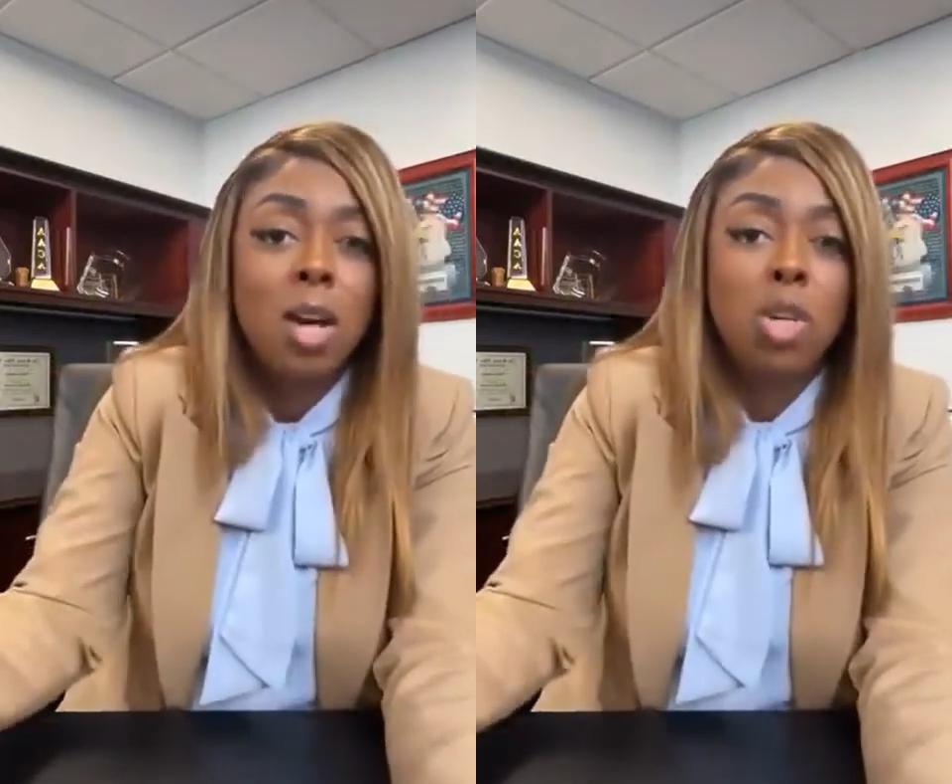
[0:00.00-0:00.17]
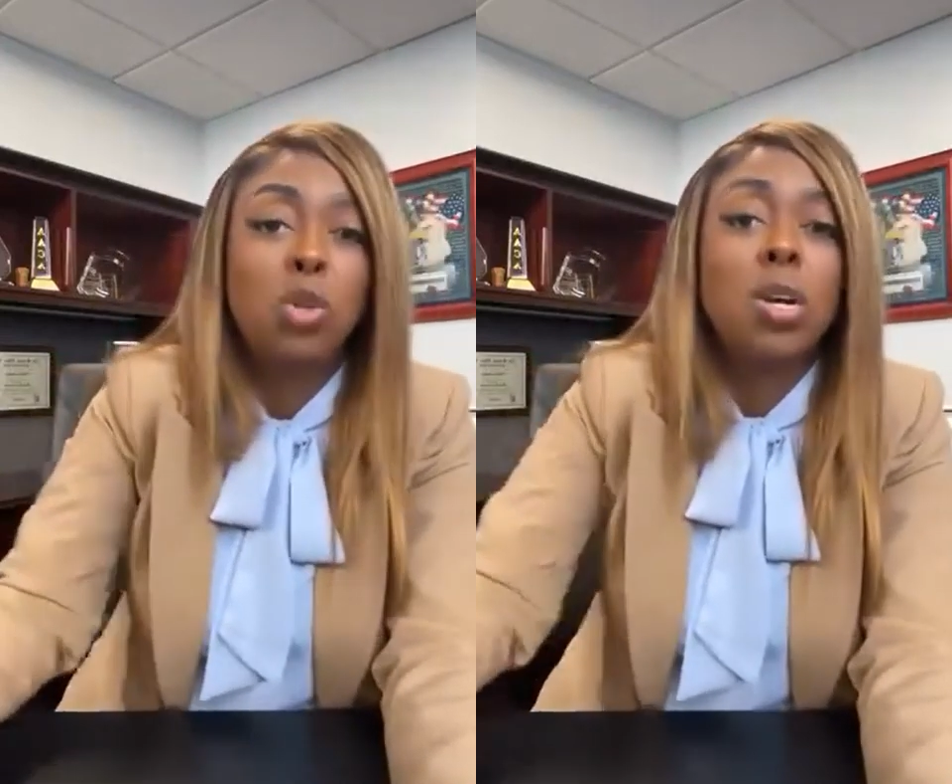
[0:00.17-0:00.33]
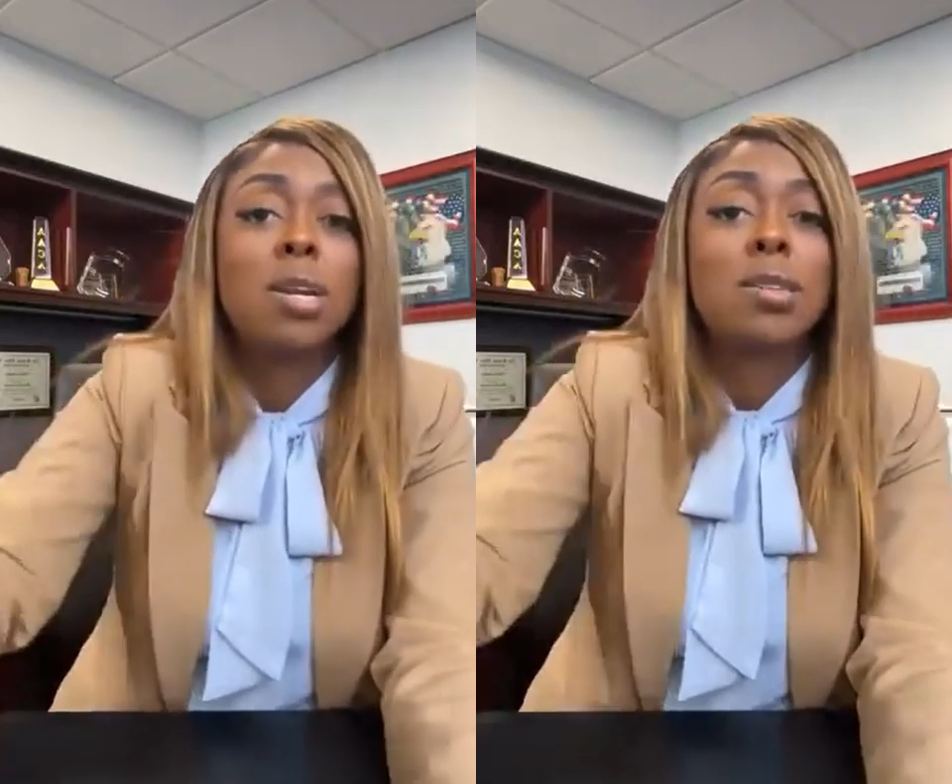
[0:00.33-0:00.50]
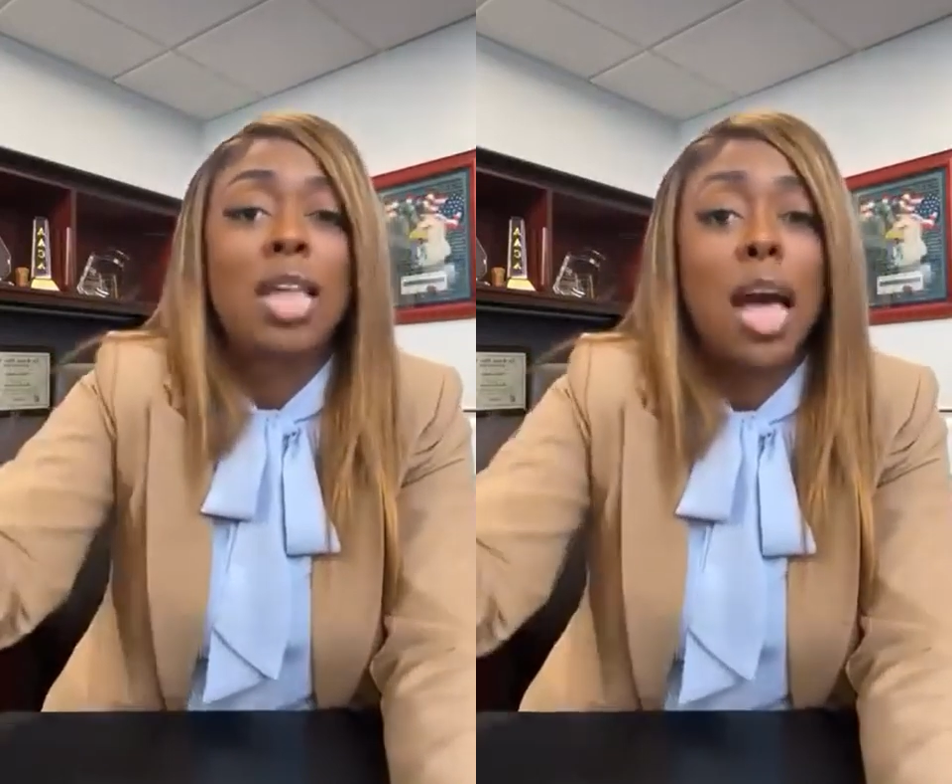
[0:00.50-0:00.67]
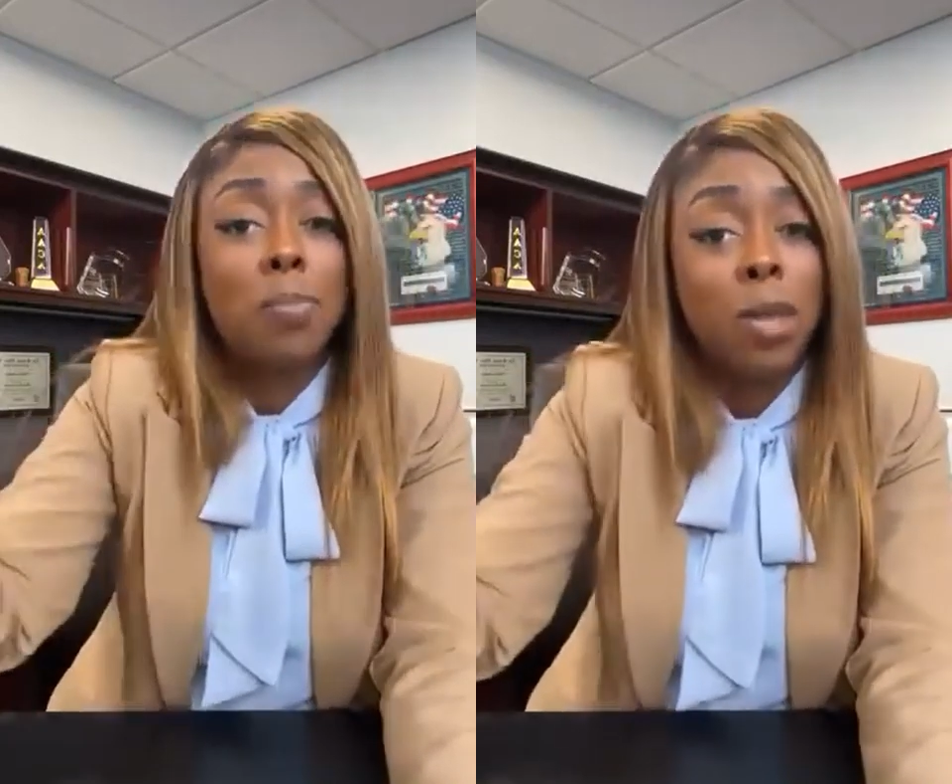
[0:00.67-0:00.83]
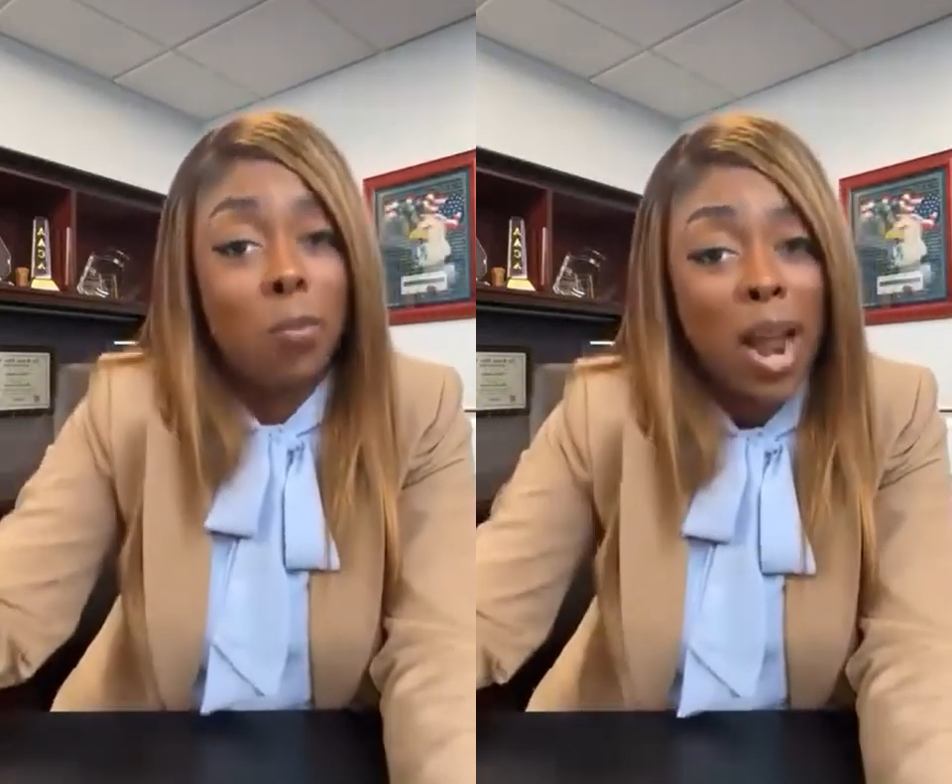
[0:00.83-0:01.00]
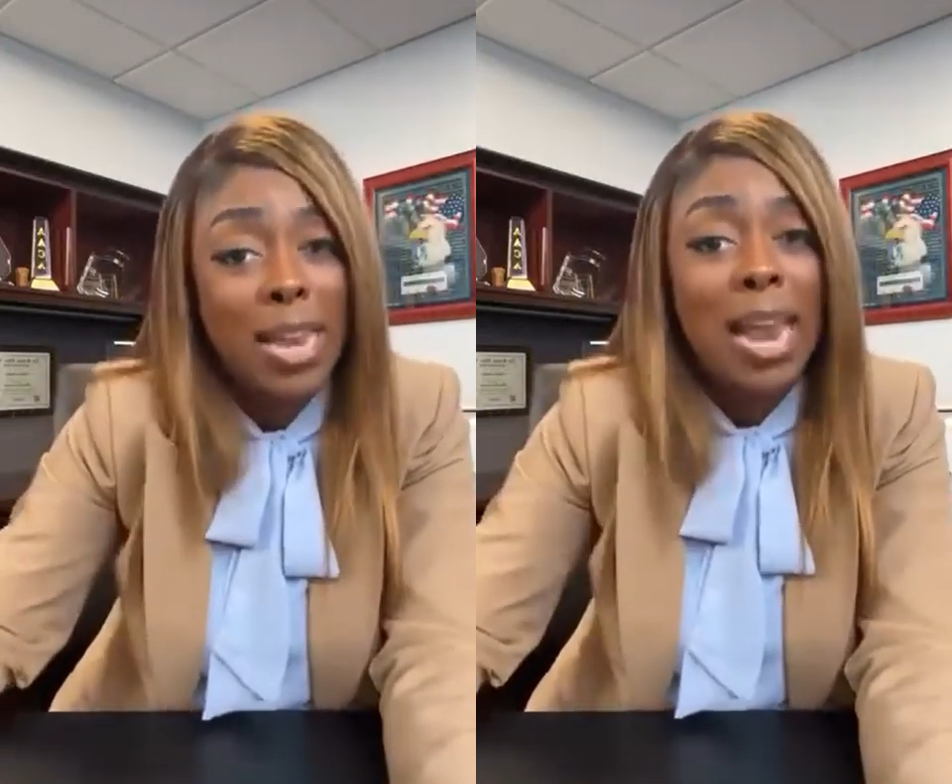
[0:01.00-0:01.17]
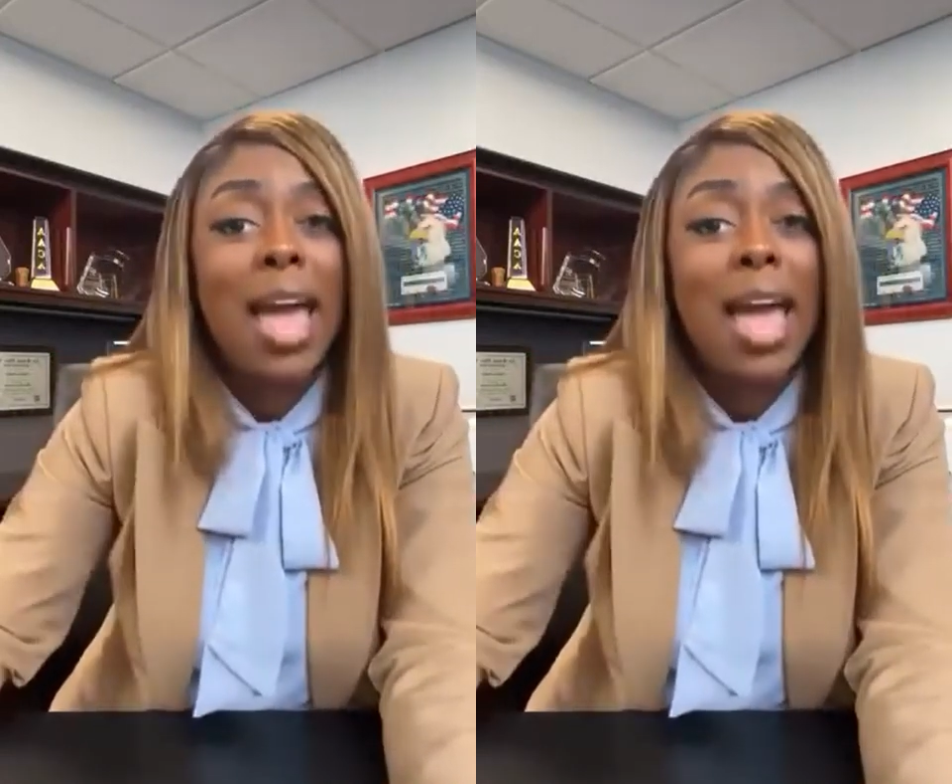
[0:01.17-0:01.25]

because you could have stopped it right